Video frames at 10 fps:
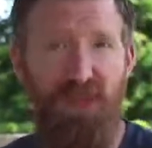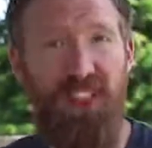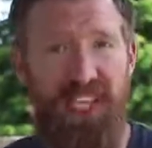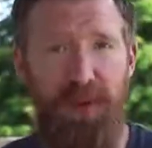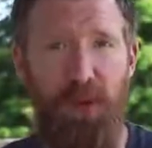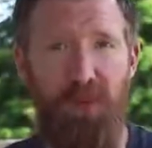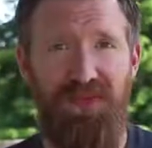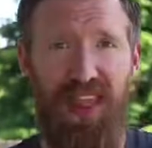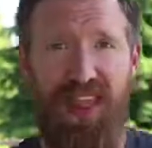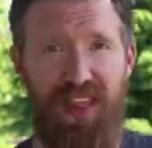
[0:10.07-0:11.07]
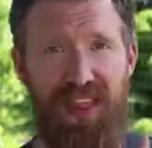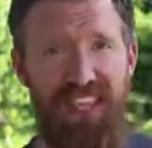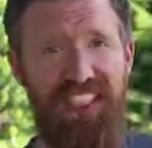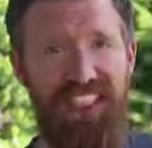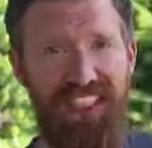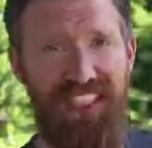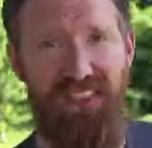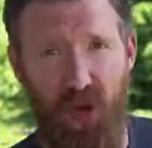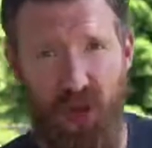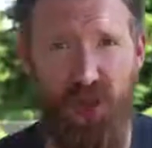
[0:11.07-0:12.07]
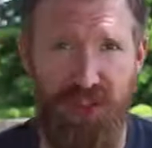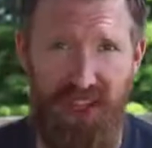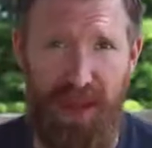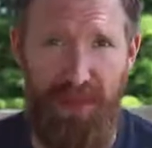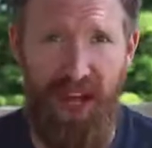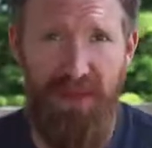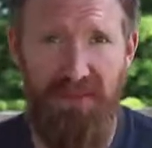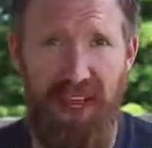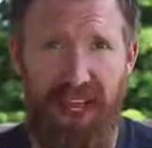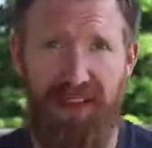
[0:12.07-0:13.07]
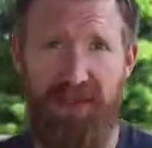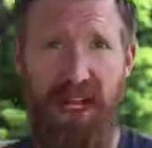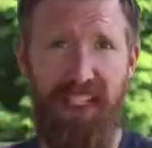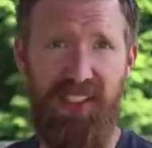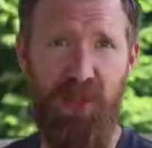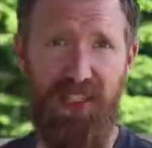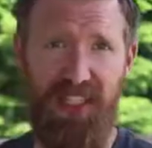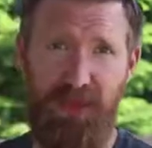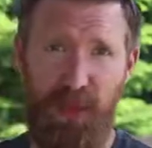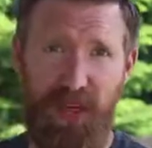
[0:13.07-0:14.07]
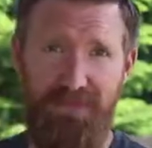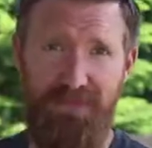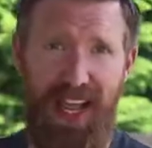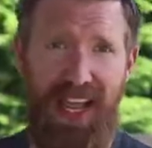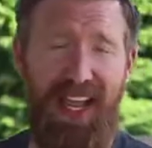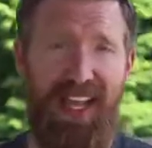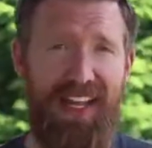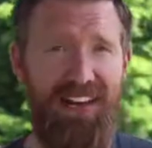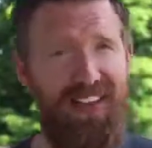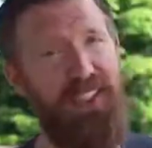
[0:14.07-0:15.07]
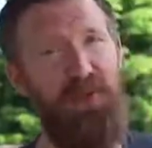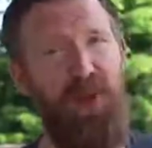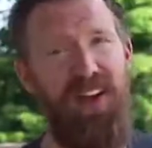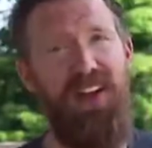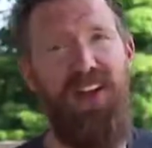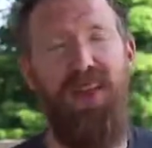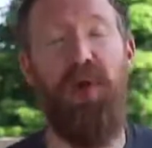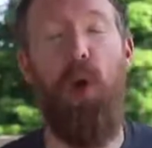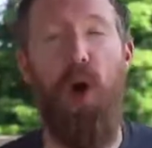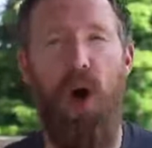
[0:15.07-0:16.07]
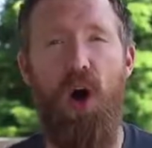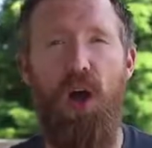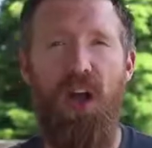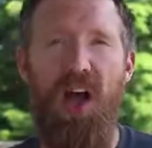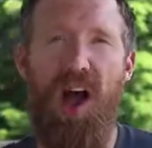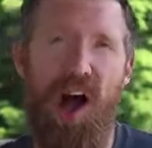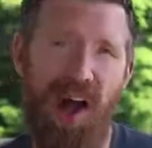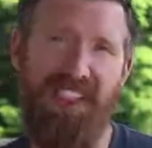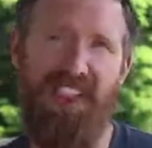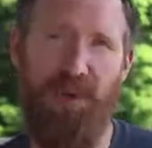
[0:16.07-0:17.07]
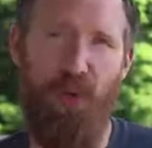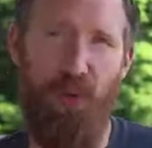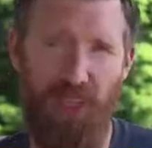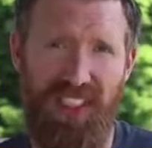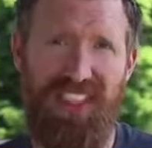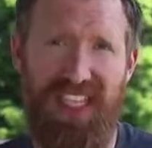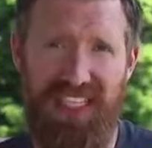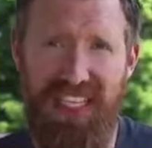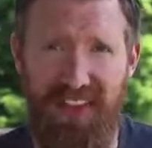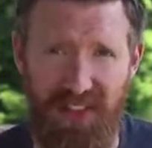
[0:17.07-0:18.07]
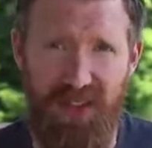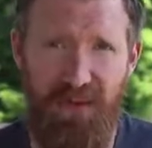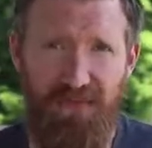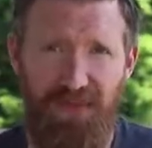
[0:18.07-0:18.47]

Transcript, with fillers: For example, this is a foreclosure that I bought, and uh, so is this one and this one. And they're all awesome real estate deals.